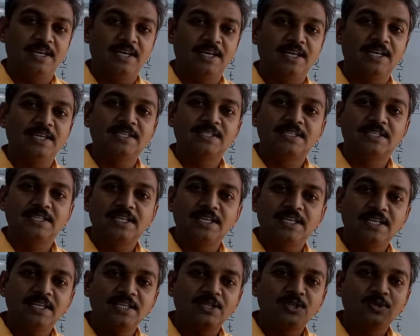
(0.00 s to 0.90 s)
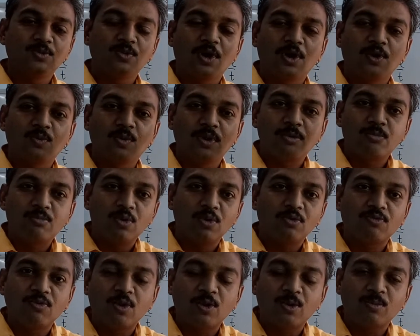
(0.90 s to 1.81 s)
In series you got one
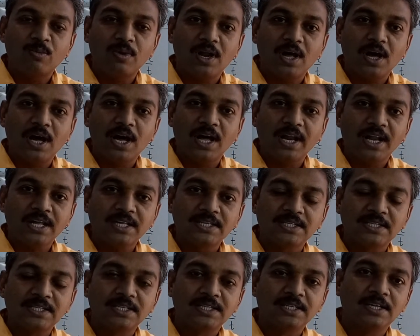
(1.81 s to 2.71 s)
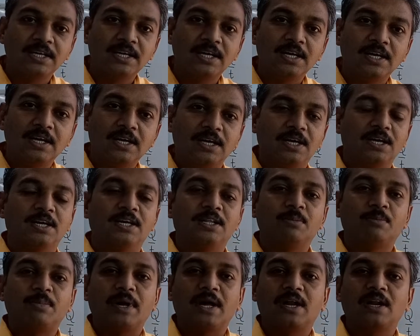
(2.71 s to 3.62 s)
more formula RS,
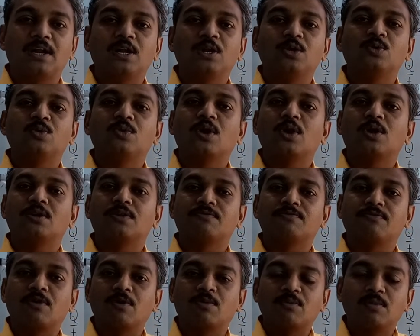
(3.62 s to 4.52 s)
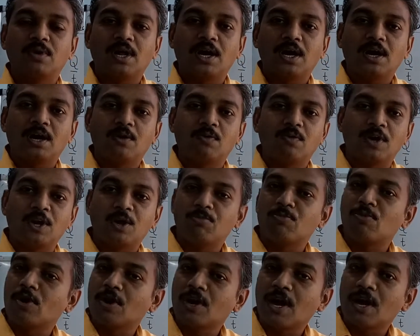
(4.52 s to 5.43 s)
in parallel you got formula 1
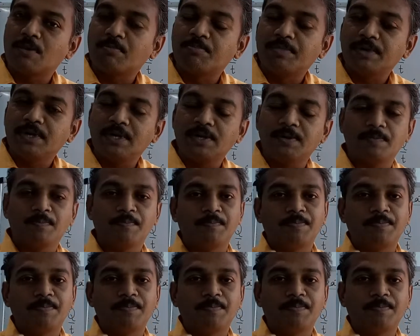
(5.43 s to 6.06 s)
upon Rp.